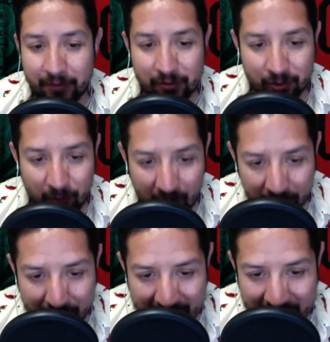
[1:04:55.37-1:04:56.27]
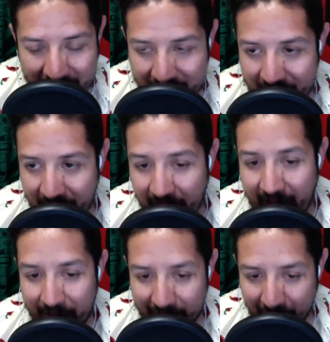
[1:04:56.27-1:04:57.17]
12 matches,
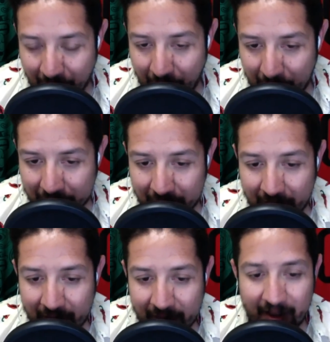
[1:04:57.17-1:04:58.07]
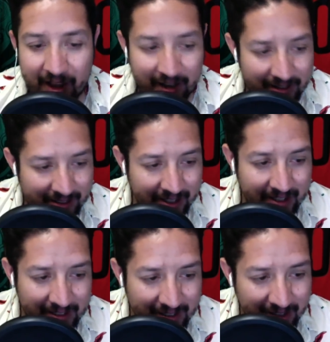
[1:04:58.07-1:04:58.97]
11 goals, 8
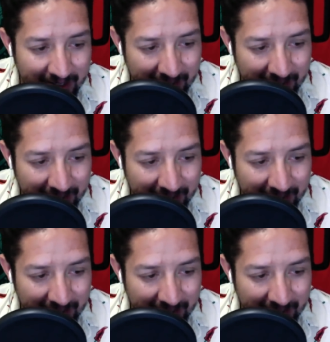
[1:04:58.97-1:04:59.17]
assists.